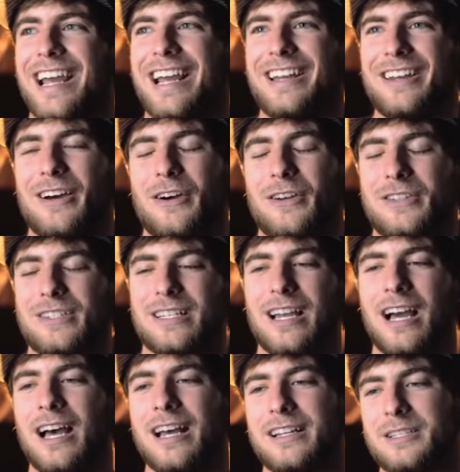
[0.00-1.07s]
And
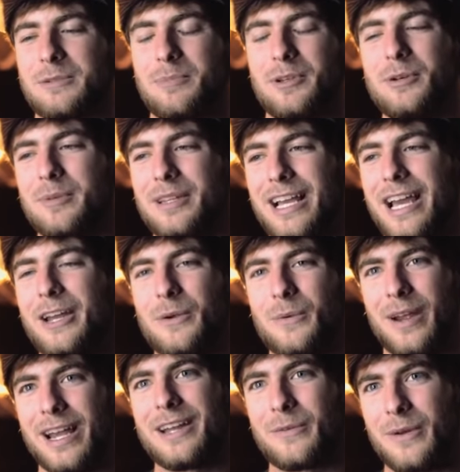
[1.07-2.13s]
Scott Spielman, the guy who
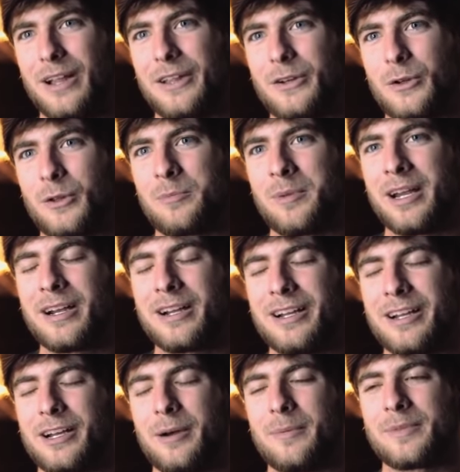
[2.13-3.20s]
ran Rally North
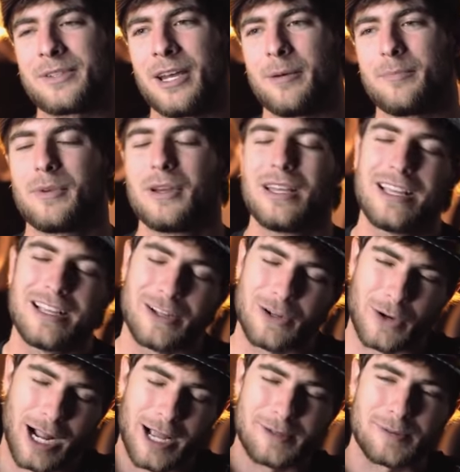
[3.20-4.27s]
America, comes up,
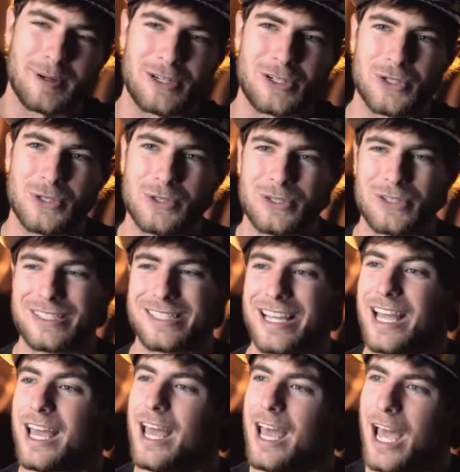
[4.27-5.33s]
grabs my shoulder, and he's
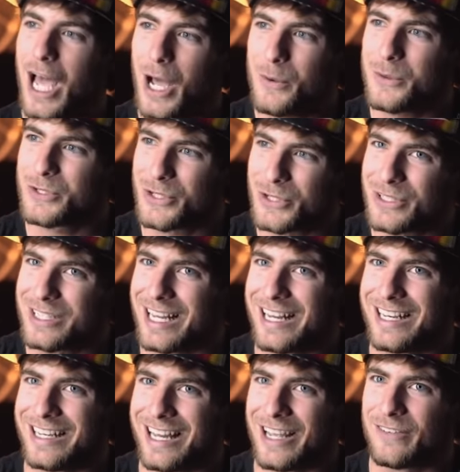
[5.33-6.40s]
like, how was your
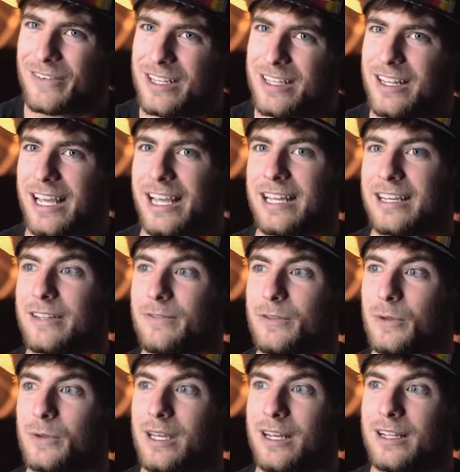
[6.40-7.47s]
day, David? And if
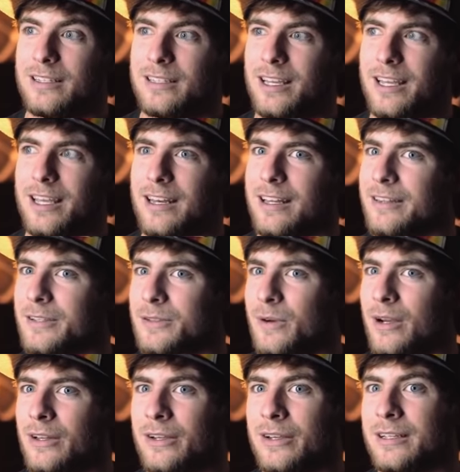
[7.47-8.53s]
you get a ticket in this
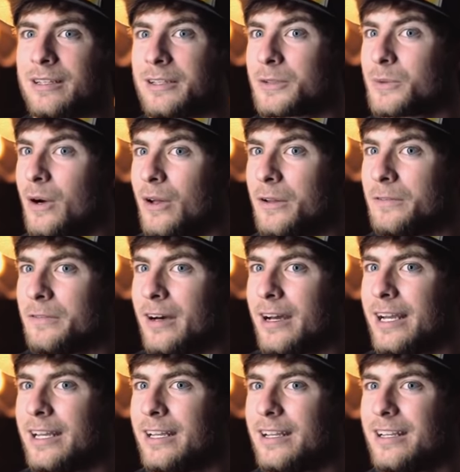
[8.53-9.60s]
rally, you get
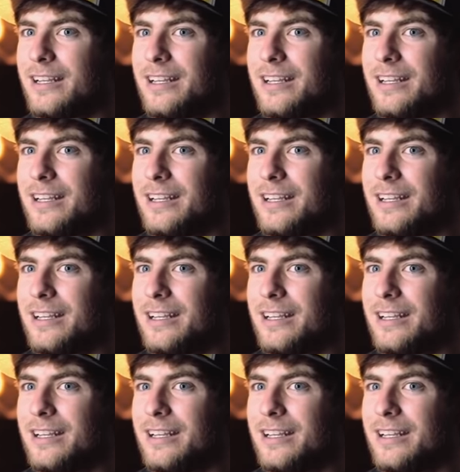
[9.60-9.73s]
disqualified.